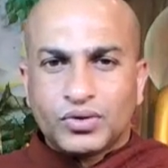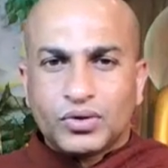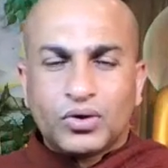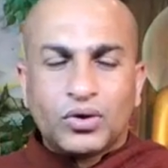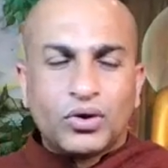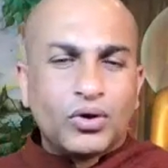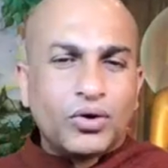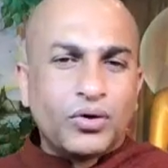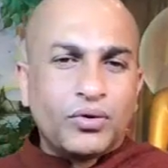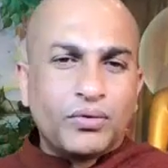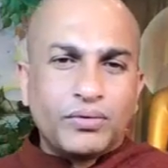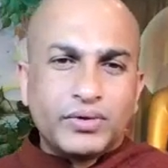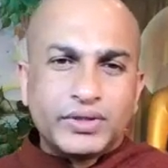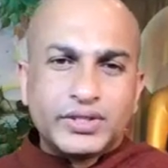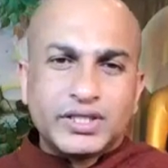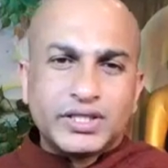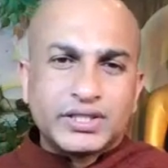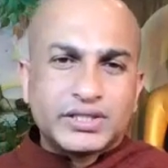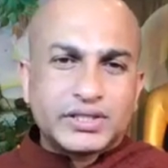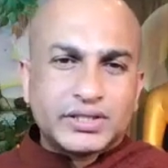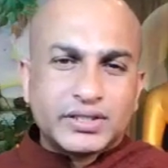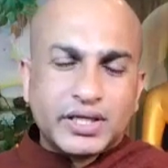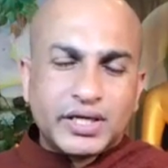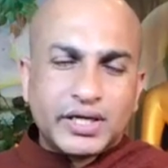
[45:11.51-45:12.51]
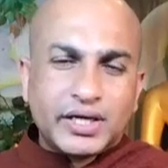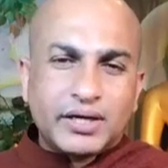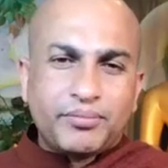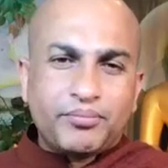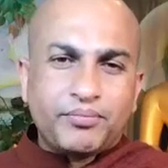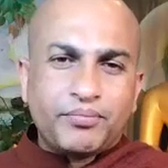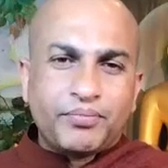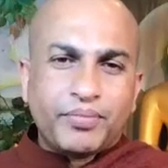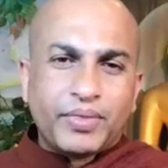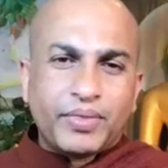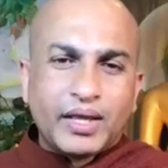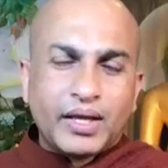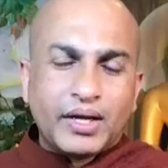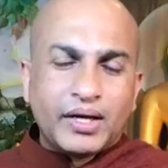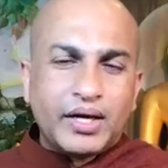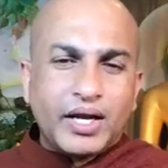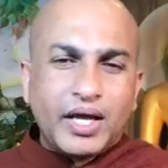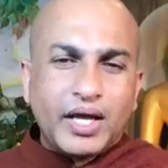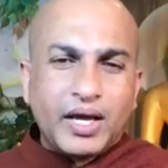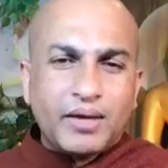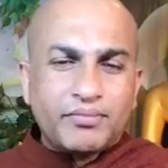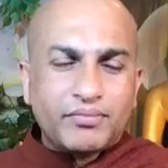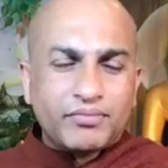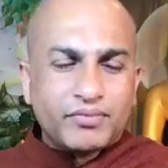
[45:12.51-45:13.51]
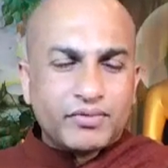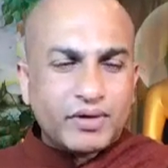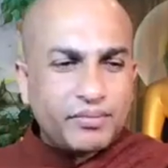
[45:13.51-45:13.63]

or just uh, name